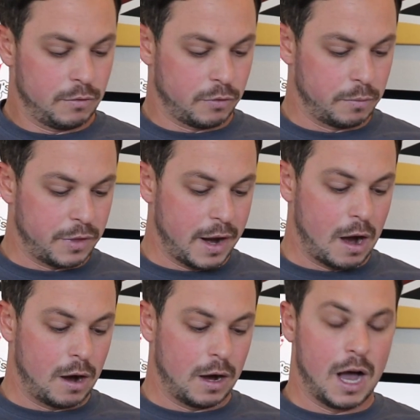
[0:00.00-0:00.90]
From
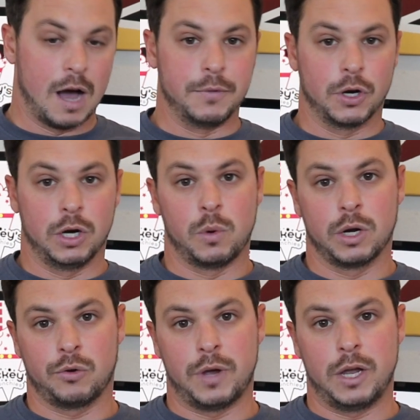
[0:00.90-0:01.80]
there, you're gonna
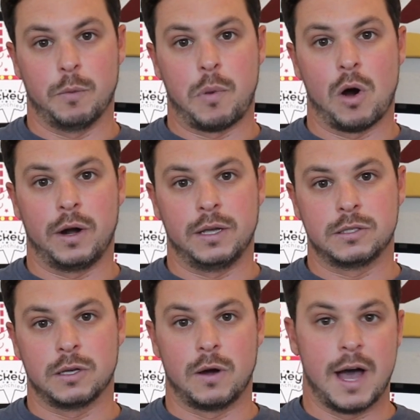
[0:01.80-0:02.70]
wanna create your party.
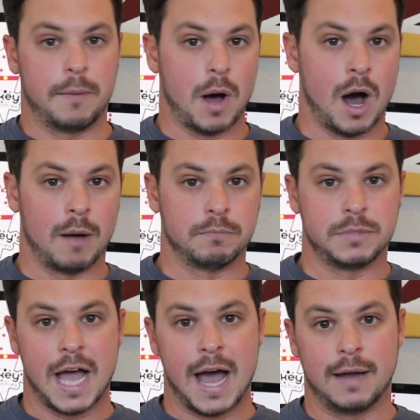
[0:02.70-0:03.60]
So add
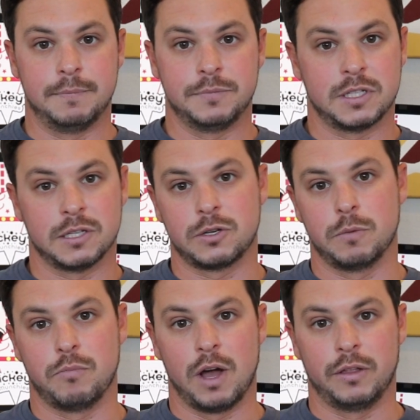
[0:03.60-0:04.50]
mom, dad,
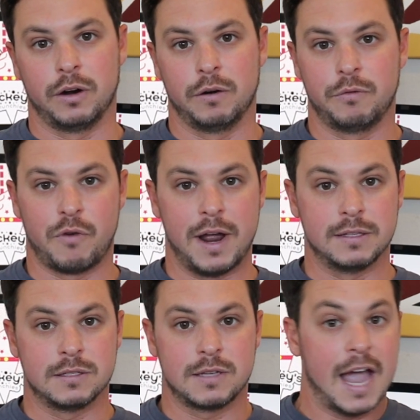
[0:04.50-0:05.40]
sister, brother,
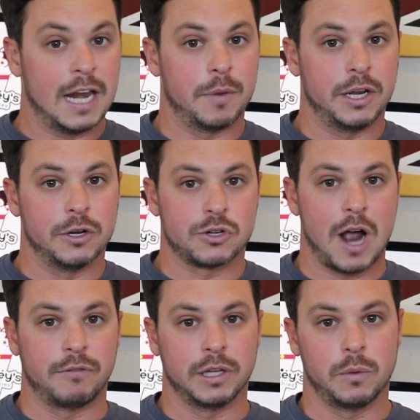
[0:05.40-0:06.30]
friends, anybody you're
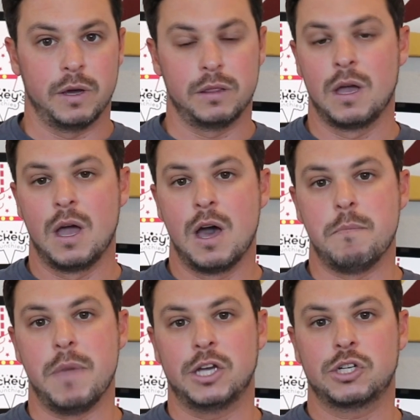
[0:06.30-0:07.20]
traveling with,
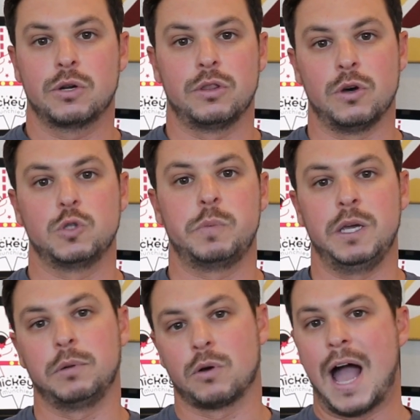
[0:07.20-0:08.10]
make sure those
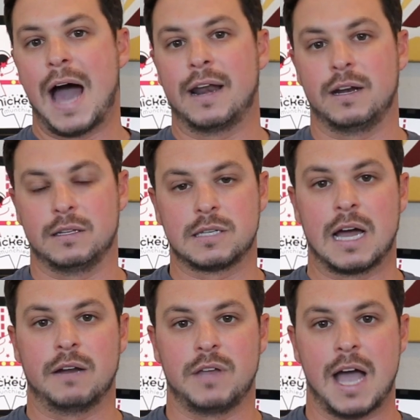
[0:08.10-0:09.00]
people are added
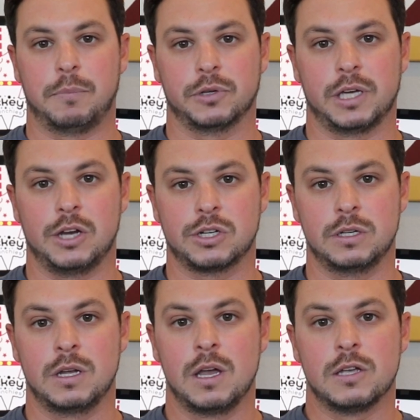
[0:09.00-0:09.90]
inside of the
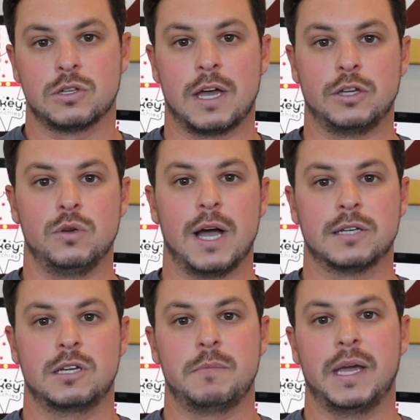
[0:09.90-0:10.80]
application so that you
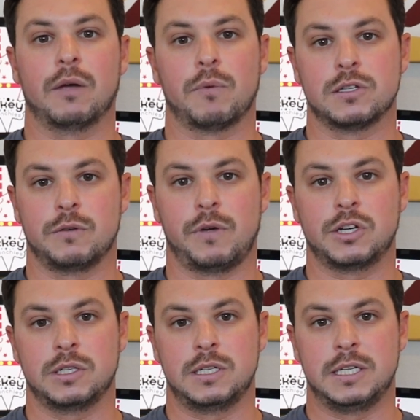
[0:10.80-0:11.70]
guys can make a
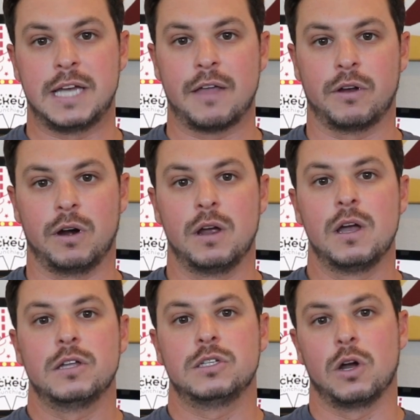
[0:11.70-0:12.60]
reservation together
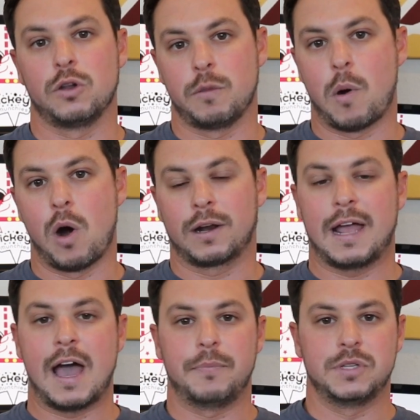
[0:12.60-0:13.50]
to go to the park
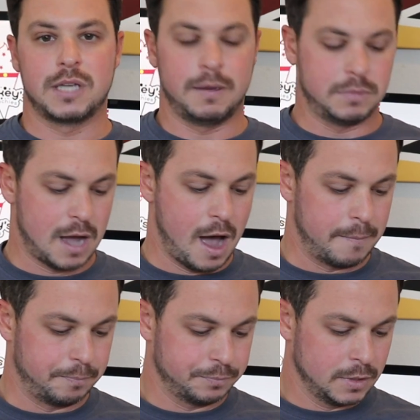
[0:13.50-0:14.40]
at the same
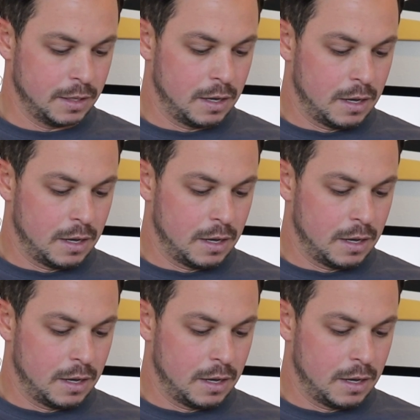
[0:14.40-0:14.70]
time.